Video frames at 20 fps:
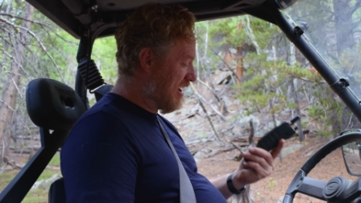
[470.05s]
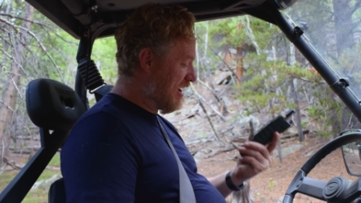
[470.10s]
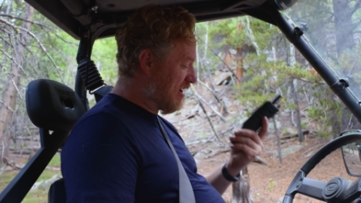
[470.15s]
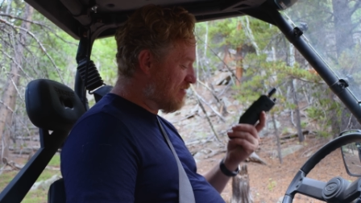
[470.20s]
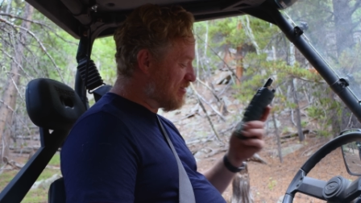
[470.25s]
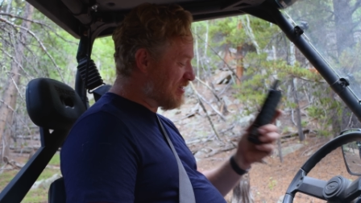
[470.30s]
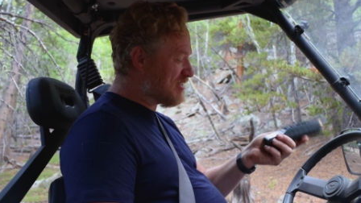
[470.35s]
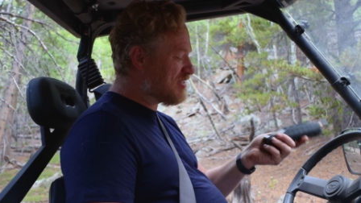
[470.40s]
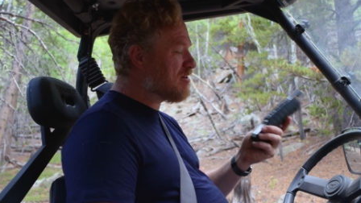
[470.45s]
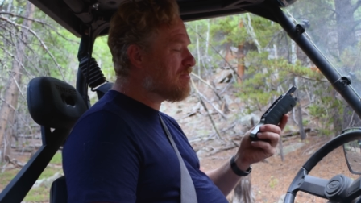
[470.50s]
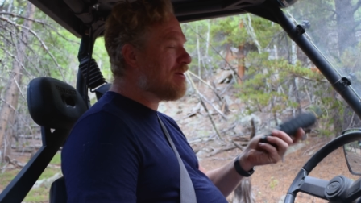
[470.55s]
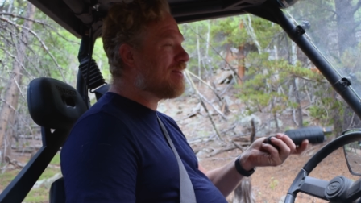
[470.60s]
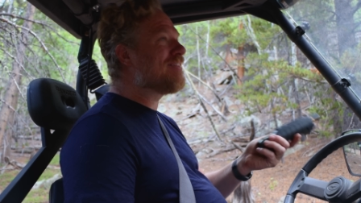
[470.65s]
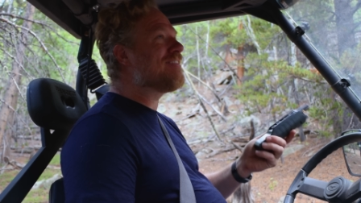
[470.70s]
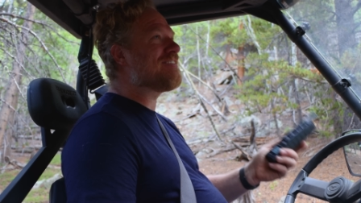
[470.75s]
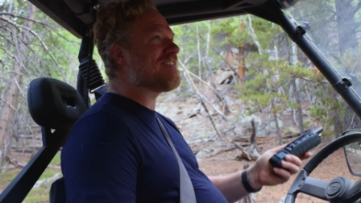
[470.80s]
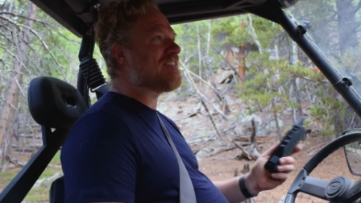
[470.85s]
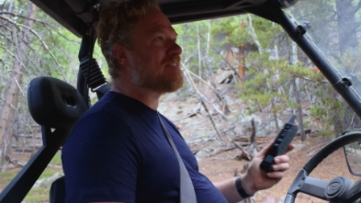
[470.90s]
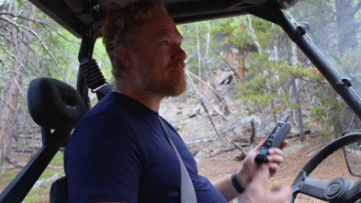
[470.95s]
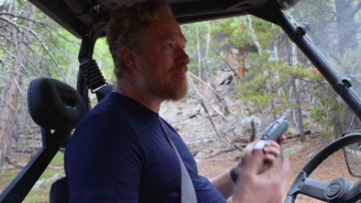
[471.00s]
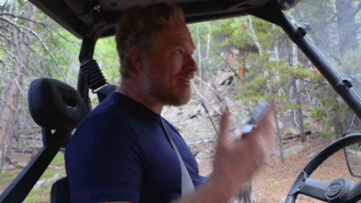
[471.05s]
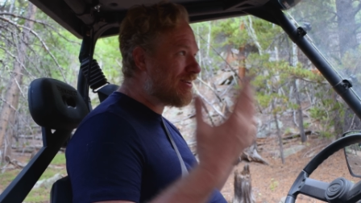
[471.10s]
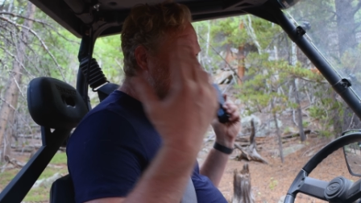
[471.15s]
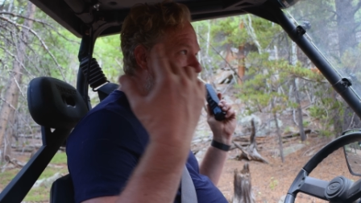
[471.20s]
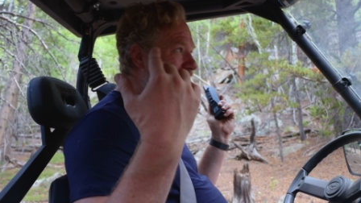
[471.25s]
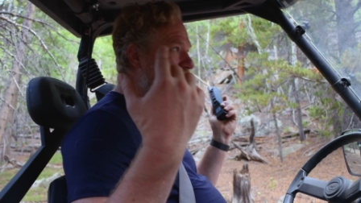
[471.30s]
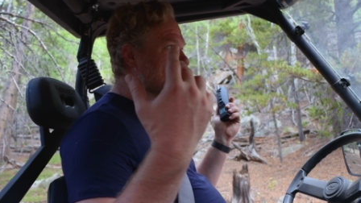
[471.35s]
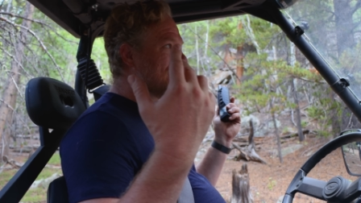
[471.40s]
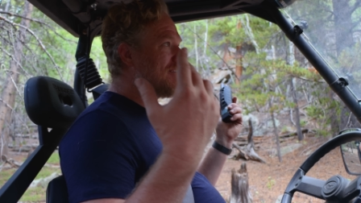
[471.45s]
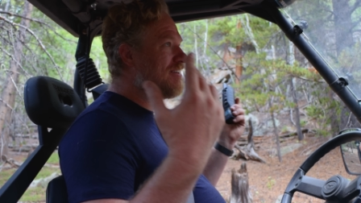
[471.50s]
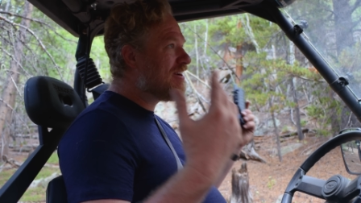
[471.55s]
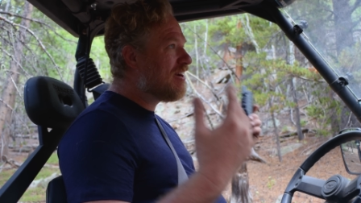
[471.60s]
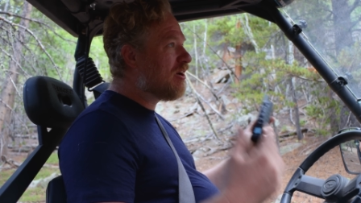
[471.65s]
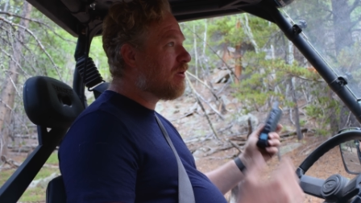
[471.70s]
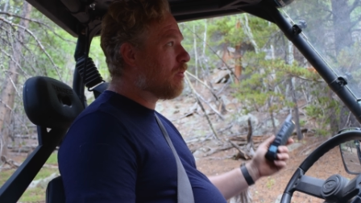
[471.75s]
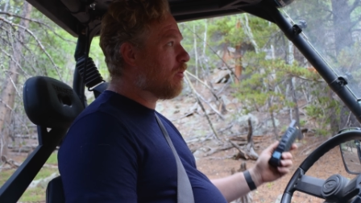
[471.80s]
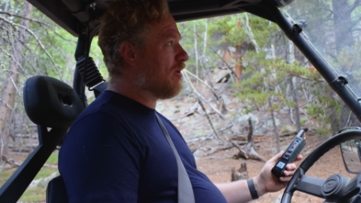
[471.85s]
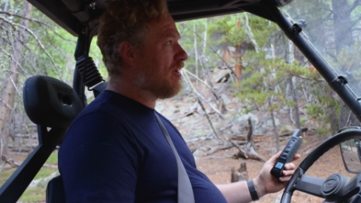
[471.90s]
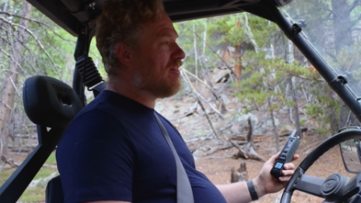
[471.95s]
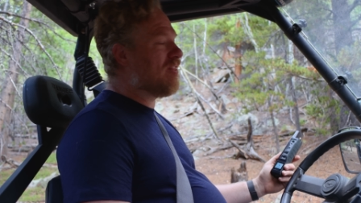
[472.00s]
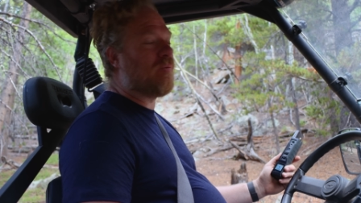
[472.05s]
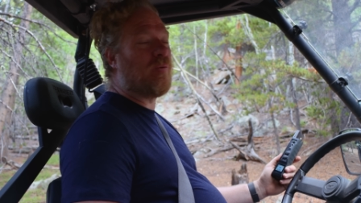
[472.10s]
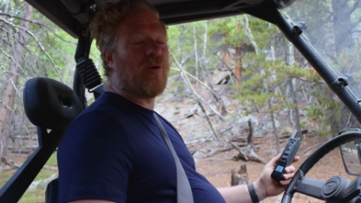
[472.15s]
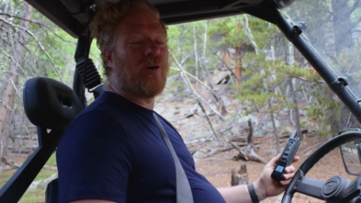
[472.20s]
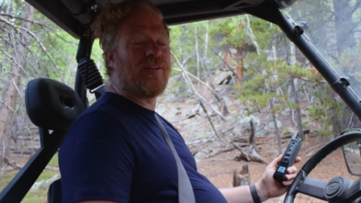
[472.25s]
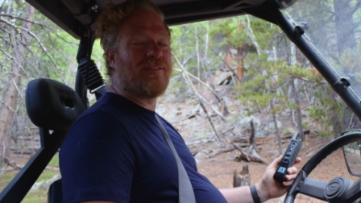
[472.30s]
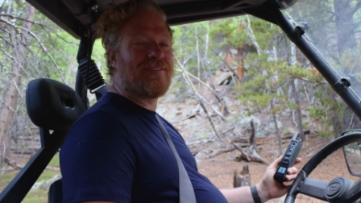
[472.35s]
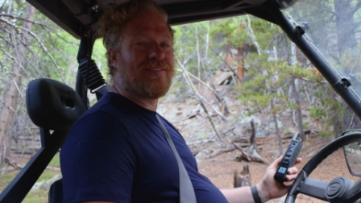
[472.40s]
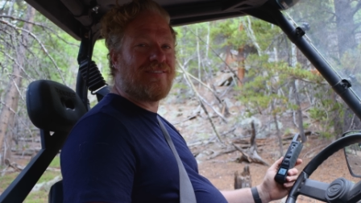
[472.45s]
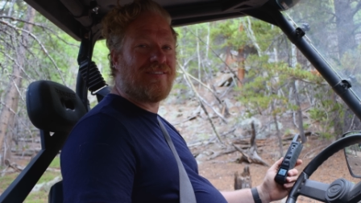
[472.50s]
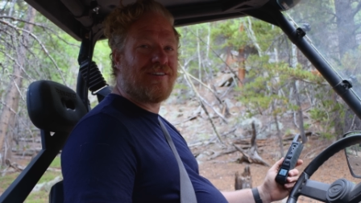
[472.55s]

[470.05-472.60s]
I'm assuming this is because we're in the woods